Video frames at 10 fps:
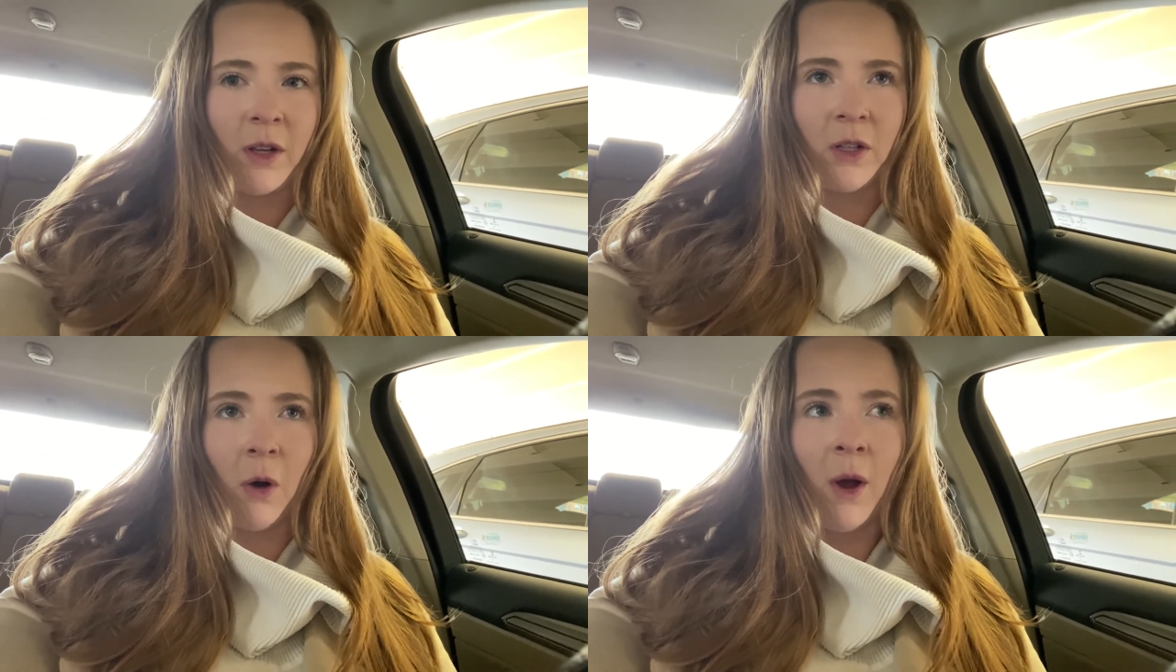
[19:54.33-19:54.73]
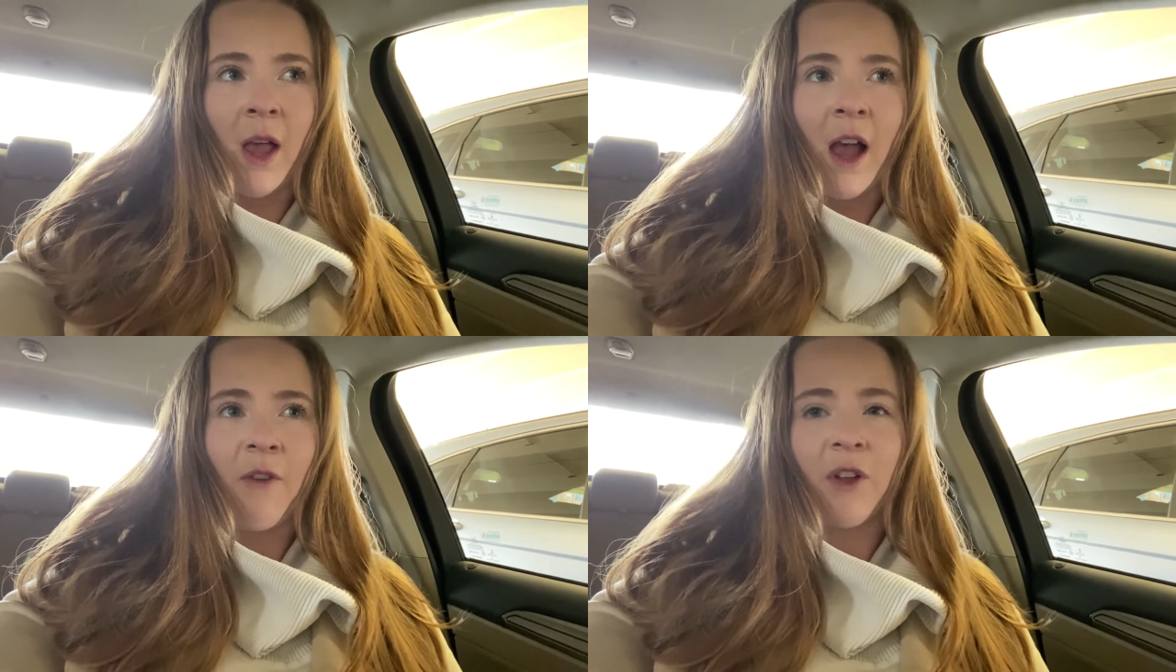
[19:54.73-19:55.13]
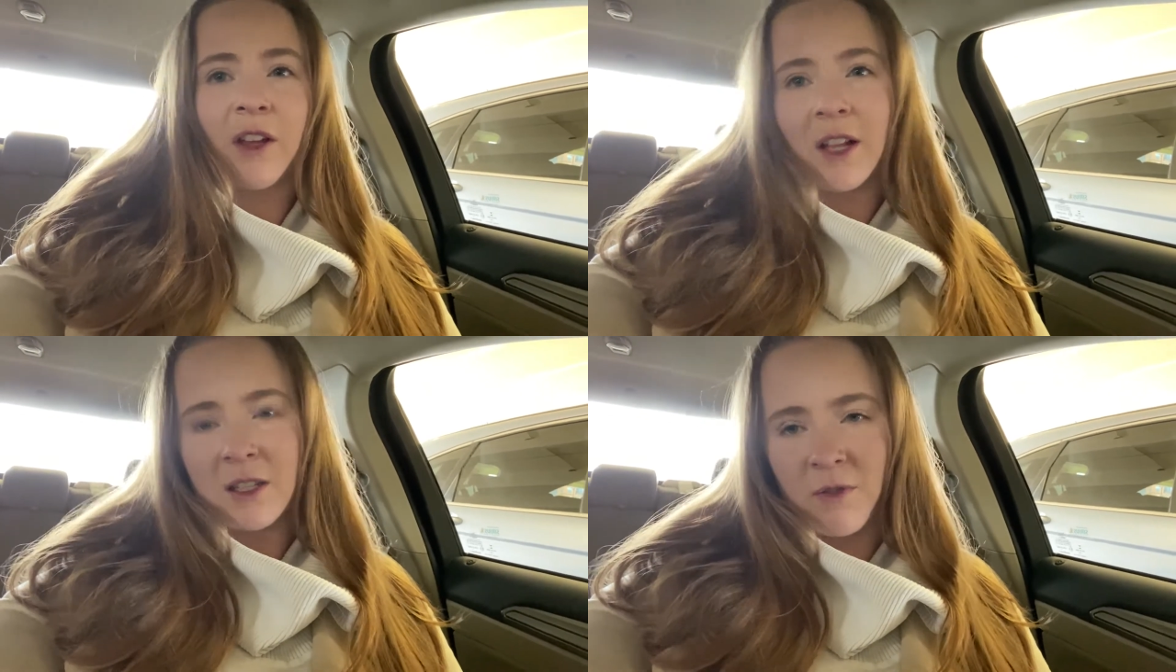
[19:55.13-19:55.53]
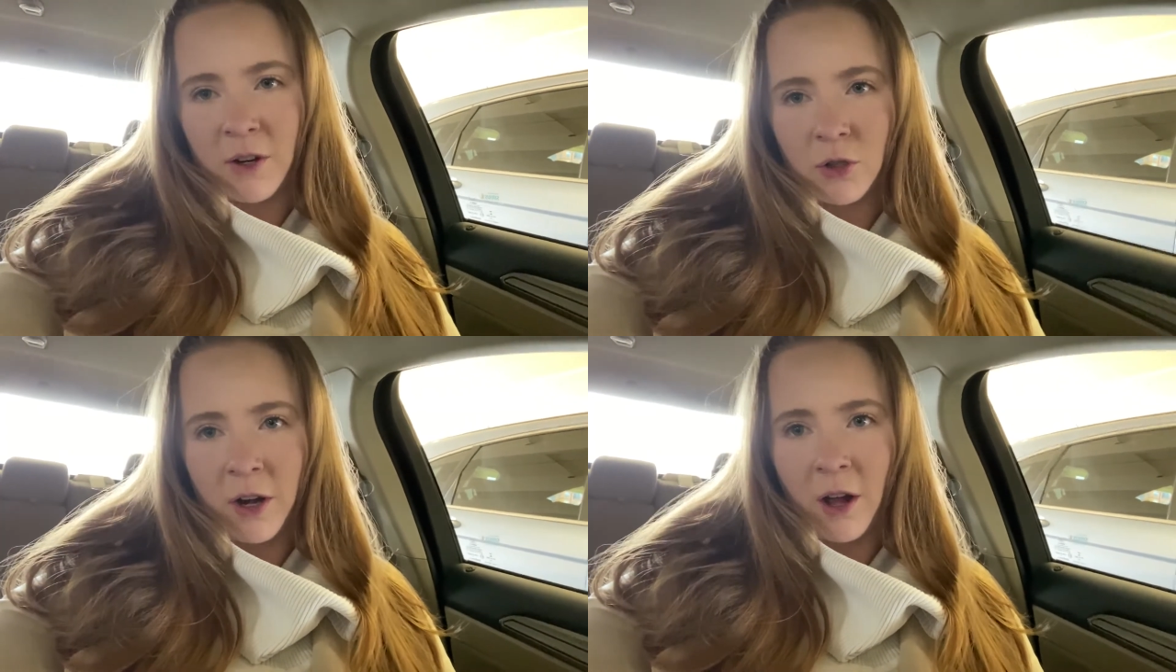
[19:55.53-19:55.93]
So I feel like that's a
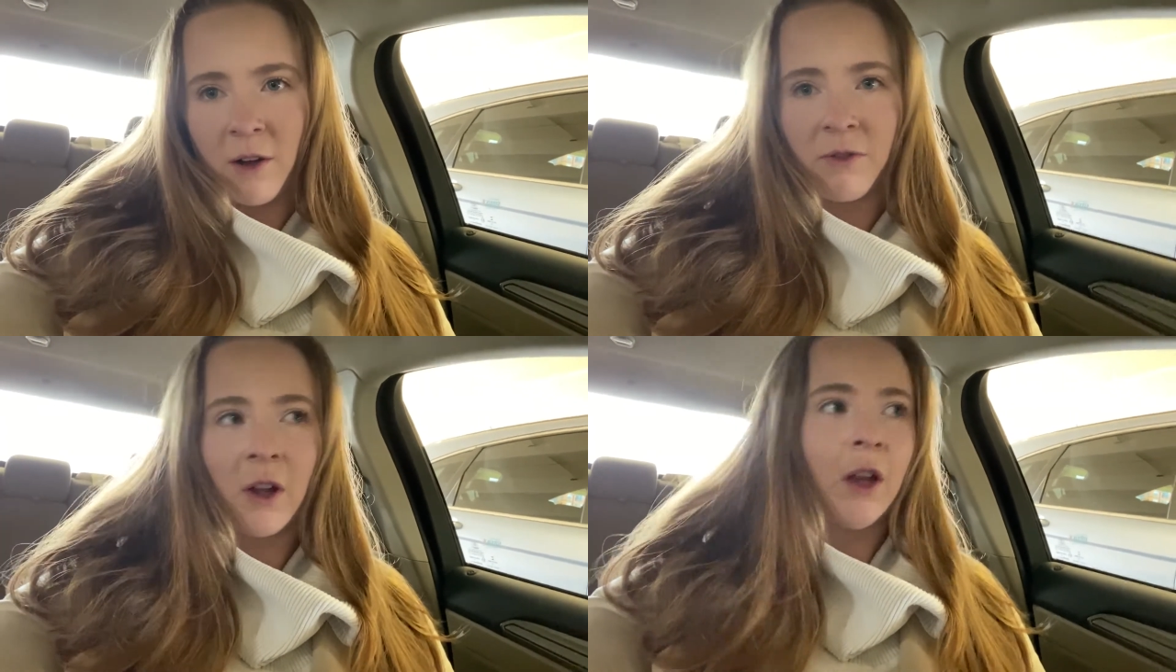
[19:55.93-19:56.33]
fair trade-off.